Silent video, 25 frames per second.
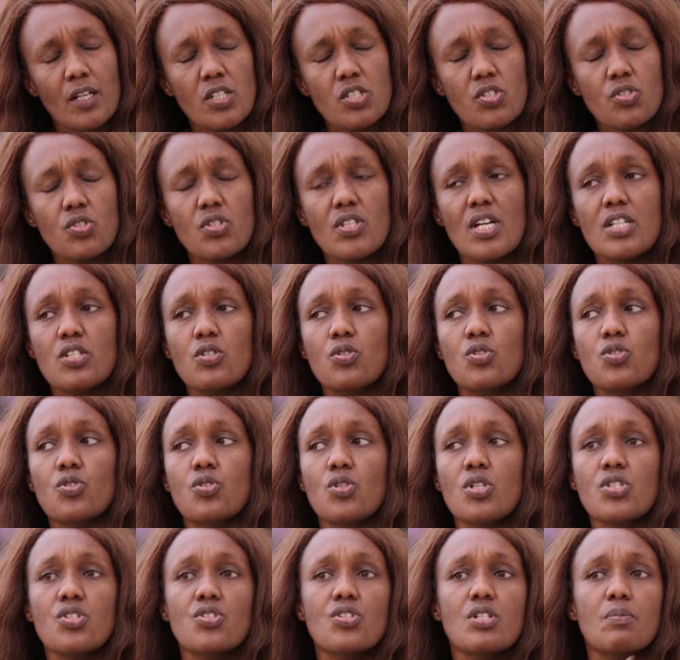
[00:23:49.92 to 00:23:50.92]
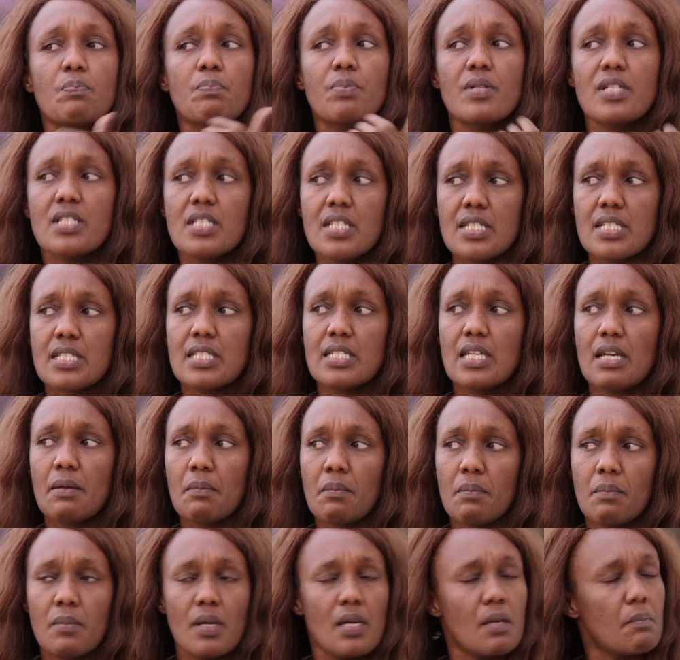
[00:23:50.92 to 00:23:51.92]
so that you do not repeat the
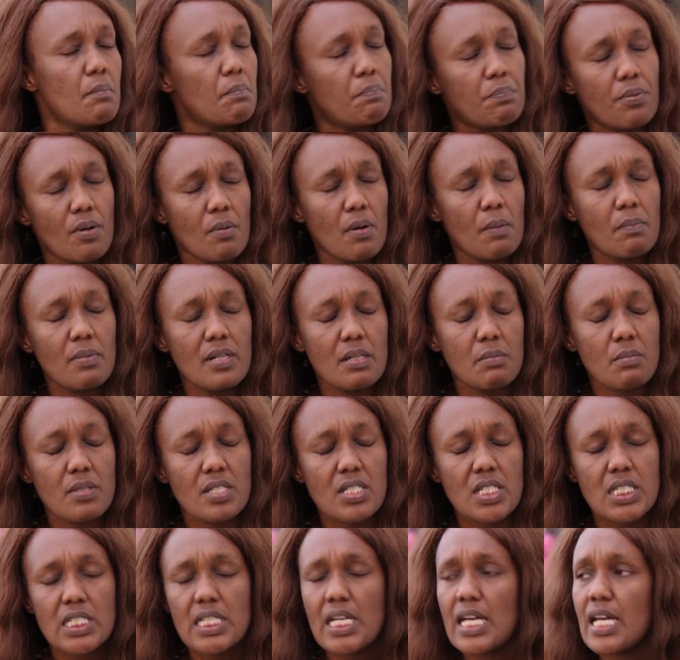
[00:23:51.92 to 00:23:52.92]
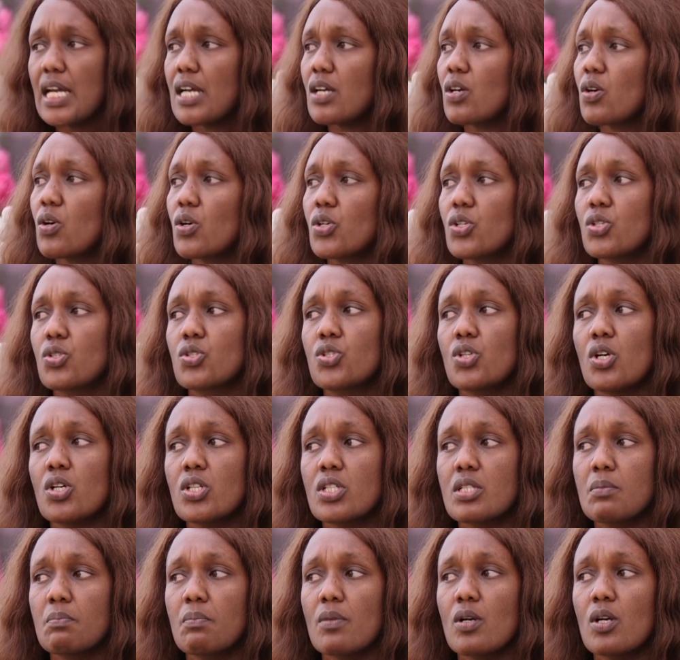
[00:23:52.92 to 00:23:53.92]
same probably mistake, or you
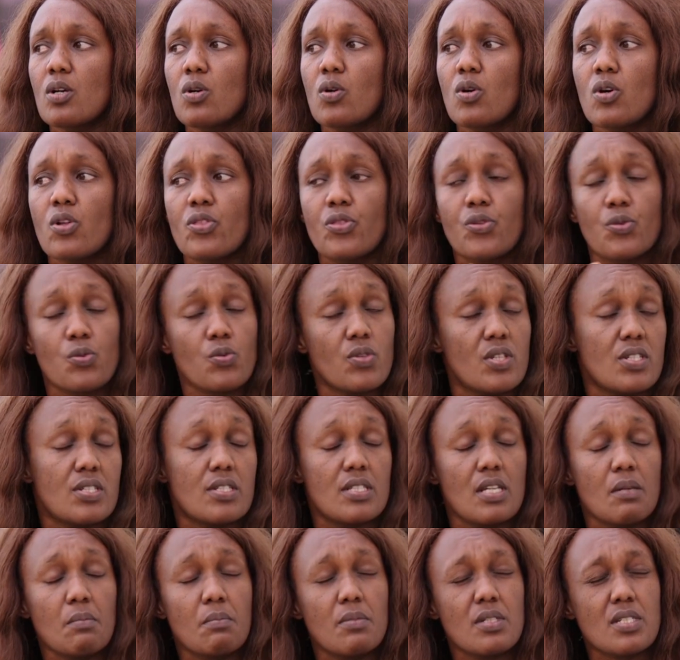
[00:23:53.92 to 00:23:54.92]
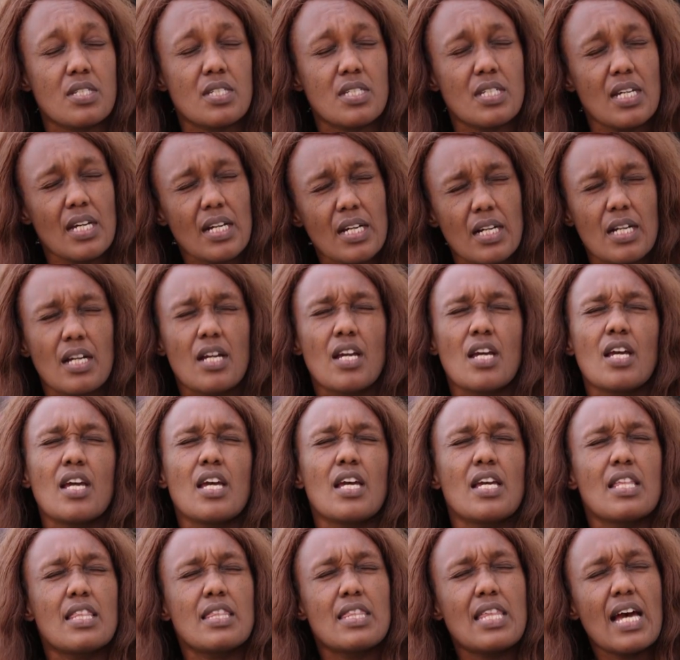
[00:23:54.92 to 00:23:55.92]
don't go through the same mistake.
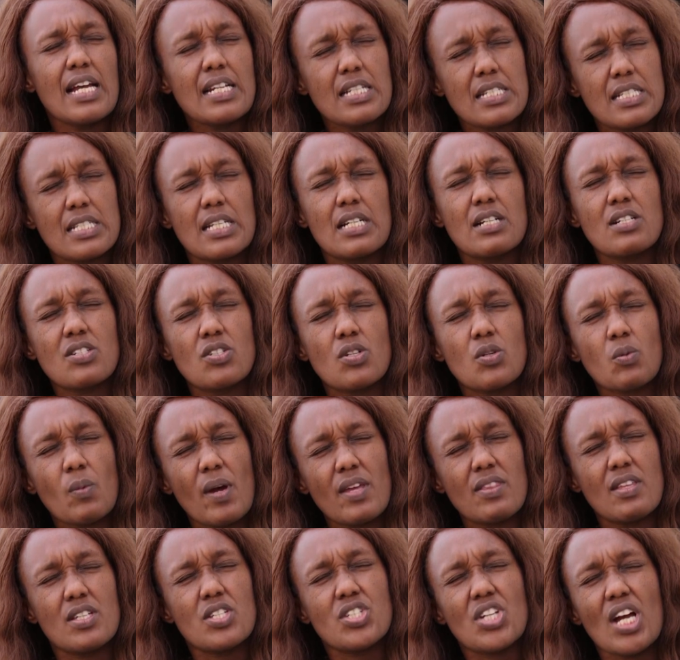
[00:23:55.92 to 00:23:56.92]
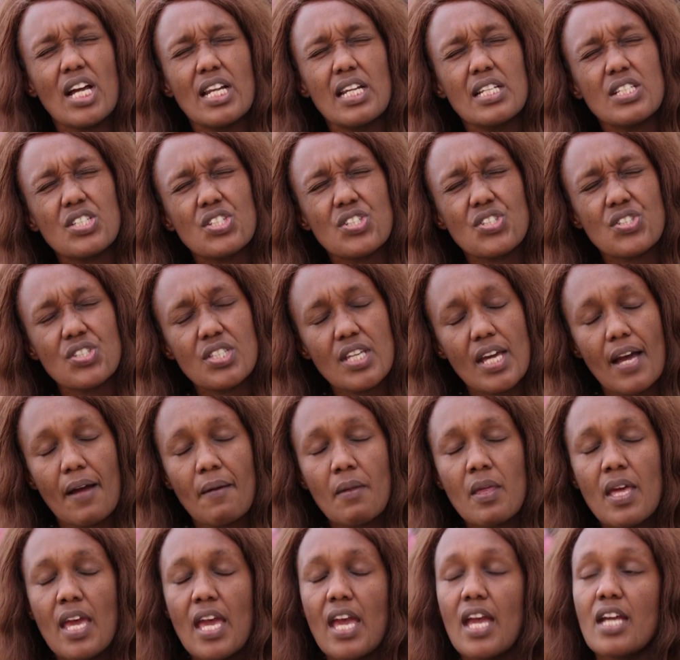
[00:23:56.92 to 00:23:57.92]
That is the reason why the challenge is there,
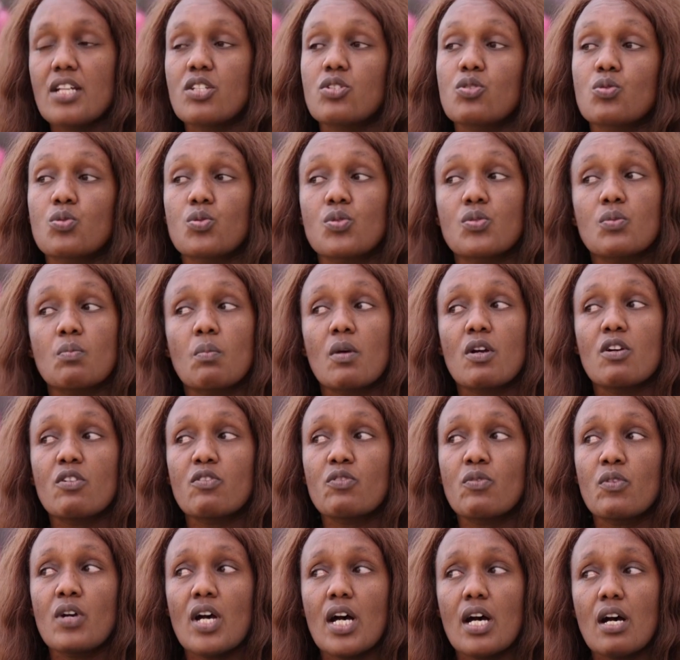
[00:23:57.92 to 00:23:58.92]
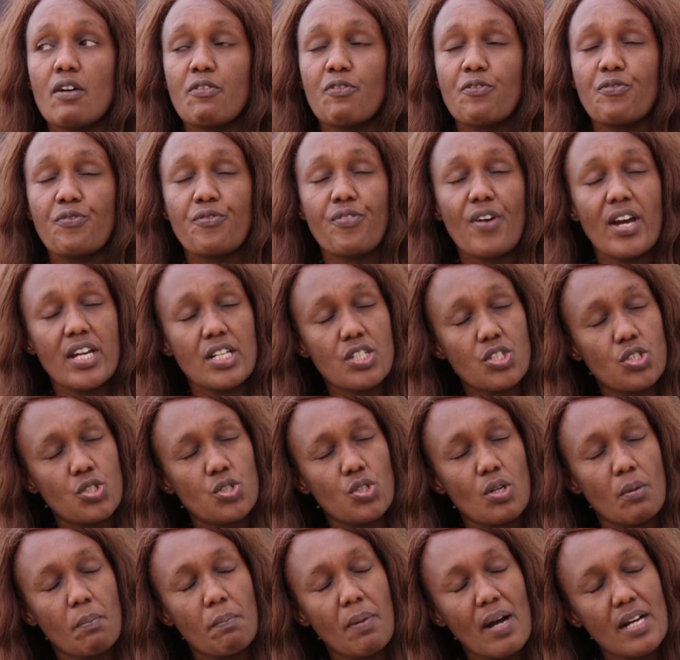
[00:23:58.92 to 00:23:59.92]
and to fight
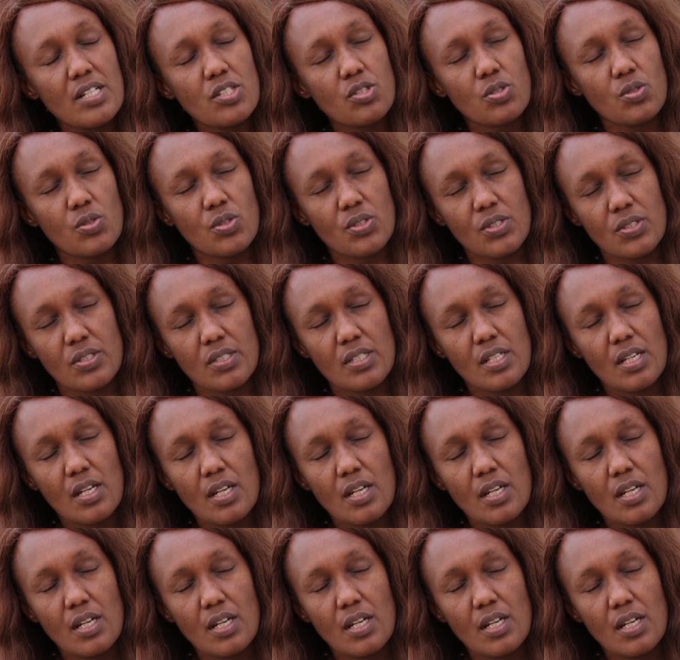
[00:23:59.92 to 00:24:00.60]
your battles.